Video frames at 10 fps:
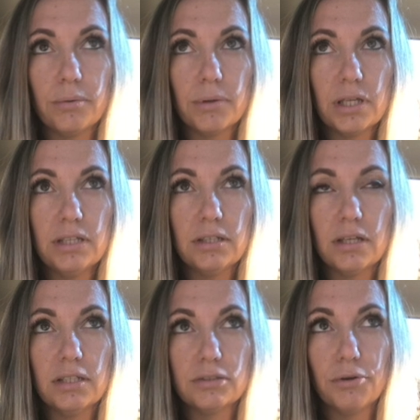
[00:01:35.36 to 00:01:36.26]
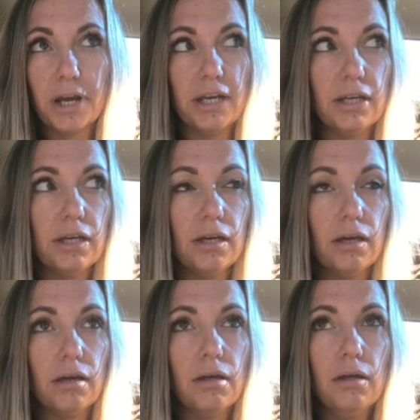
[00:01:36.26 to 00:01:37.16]
he's great.
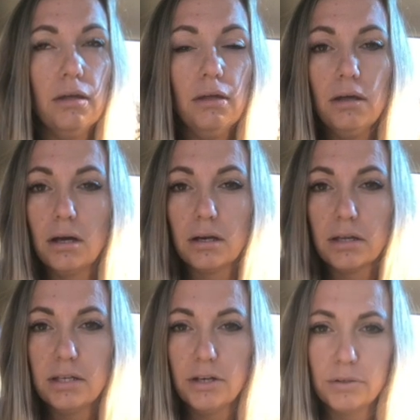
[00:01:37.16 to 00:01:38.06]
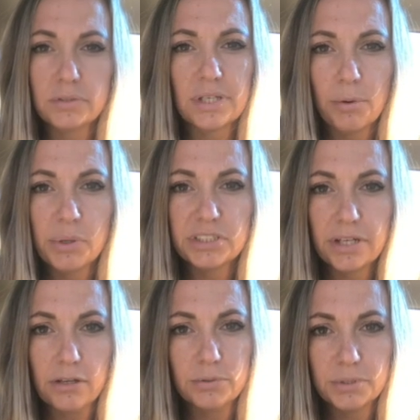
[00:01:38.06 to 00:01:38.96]
He knows how much
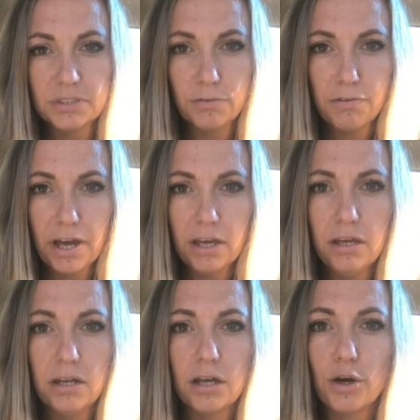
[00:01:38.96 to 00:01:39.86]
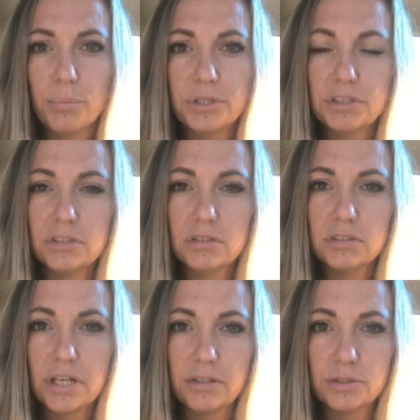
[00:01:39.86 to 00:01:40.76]
Sylas wants to fight and how much
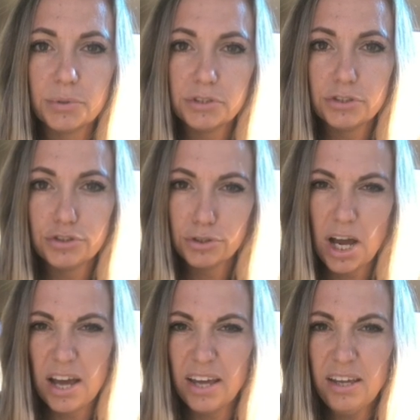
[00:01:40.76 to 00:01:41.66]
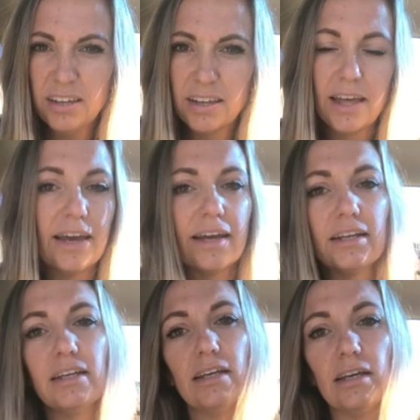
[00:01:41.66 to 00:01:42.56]
Sylas wants to try,
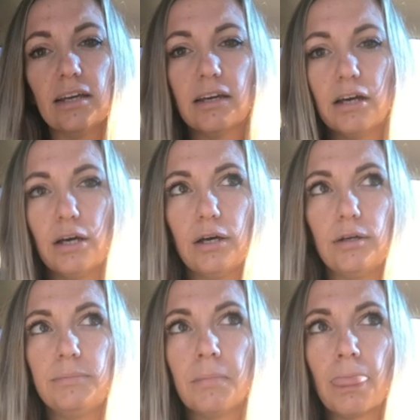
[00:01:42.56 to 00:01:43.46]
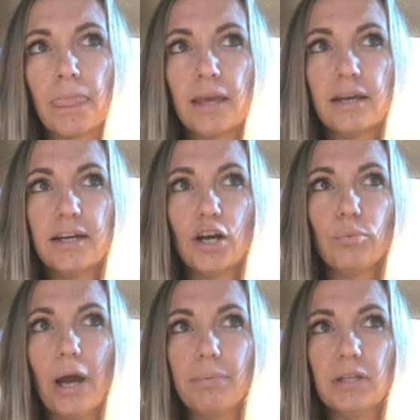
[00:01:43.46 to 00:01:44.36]
and he
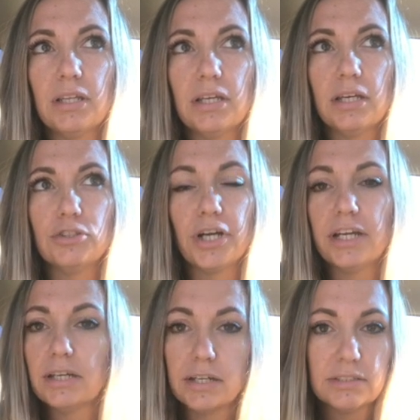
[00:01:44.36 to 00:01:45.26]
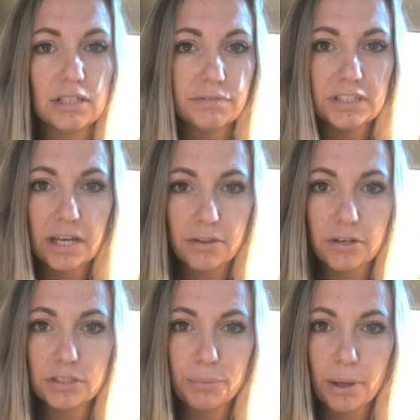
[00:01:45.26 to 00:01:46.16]
rapidly tried to get stuff
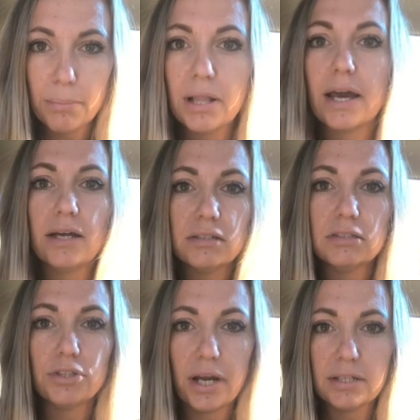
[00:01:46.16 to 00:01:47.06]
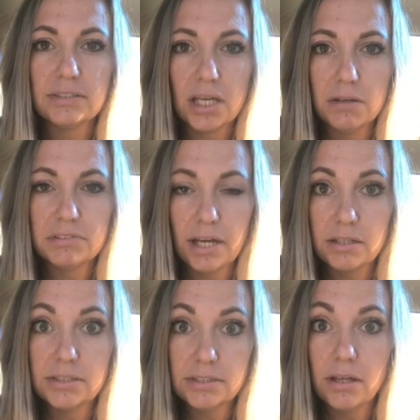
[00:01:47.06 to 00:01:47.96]
together to make a plan to try to save
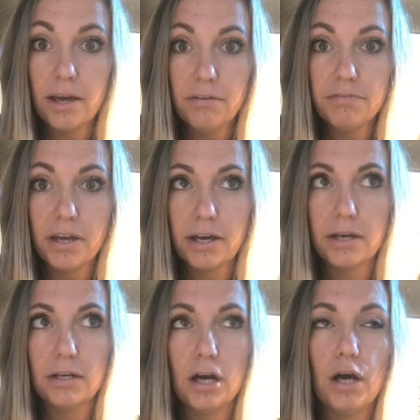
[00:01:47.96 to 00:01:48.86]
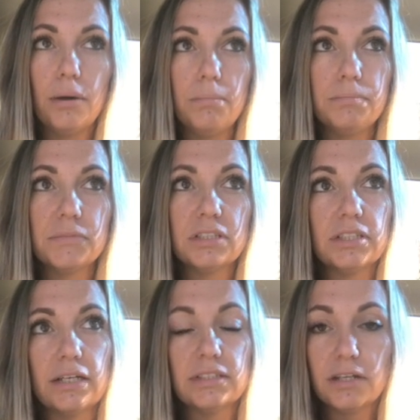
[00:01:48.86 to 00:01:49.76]
Sylas's life. And
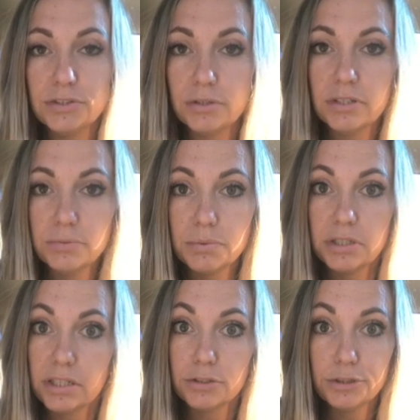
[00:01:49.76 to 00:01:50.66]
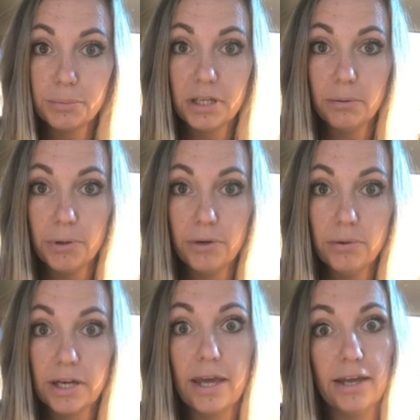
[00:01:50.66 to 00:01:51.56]
Sylas had to do this really extreme
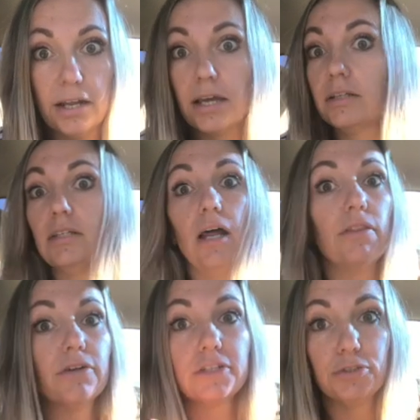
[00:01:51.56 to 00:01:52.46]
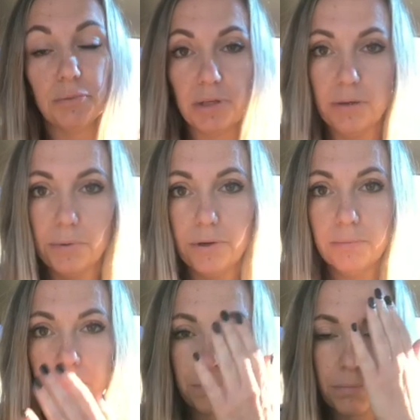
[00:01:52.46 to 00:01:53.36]
chemo again, like another extreme chemo,